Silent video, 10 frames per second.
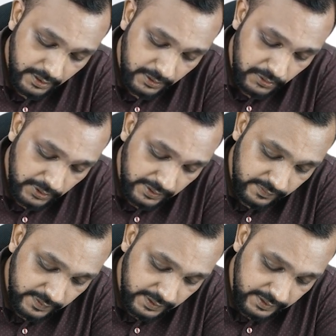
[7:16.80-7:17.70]
you can
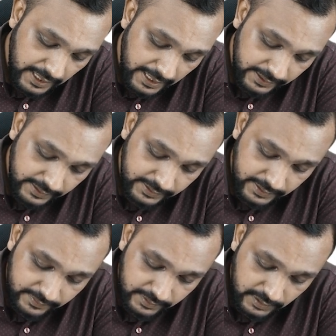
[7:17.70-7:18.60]
see that
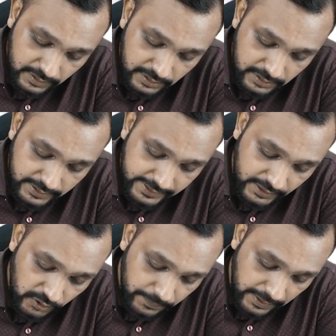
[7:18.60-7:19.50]
there is a
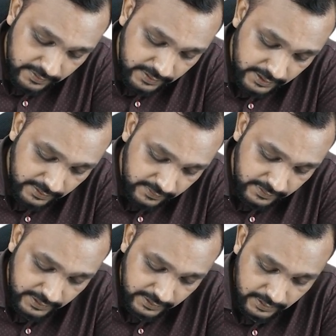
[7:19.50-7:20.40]
radiopacity
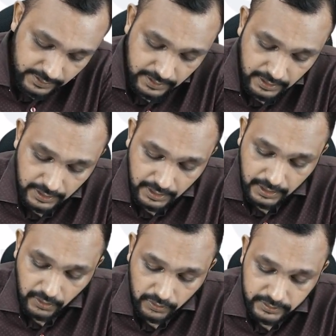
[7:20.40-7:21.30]
seen
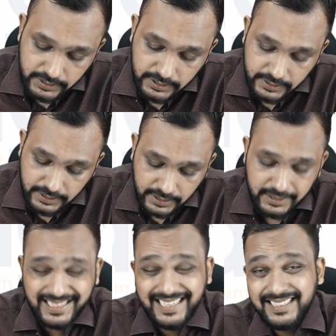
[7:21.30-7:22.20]
along the
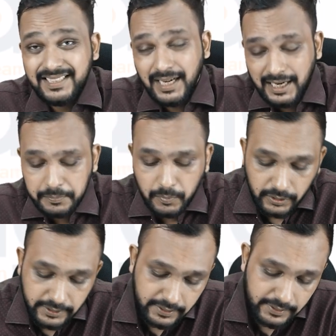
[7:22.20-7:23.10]
right heart
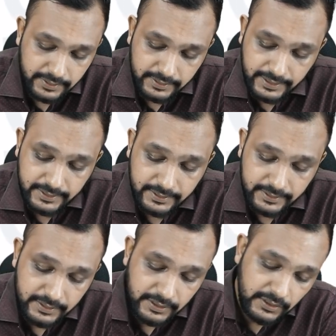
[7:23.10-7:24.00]
border, right?
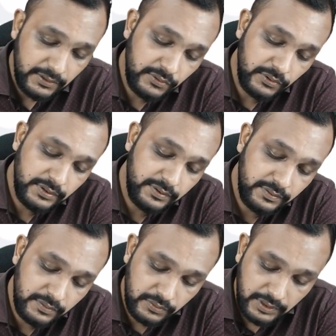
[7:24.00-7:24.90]
So, this
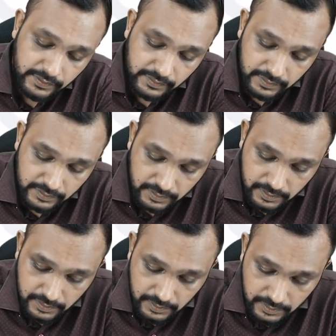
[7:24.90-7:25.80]
is known as
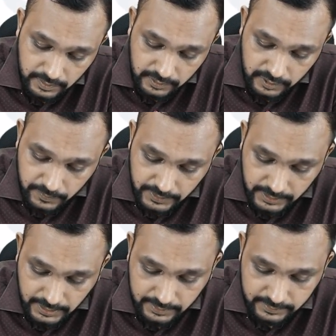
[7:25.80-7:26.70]

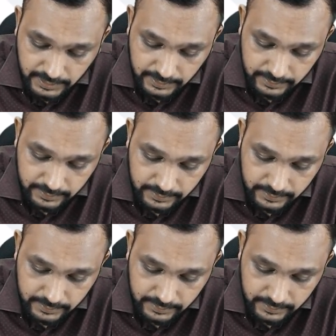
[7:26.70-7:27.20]
Schmitt's sign.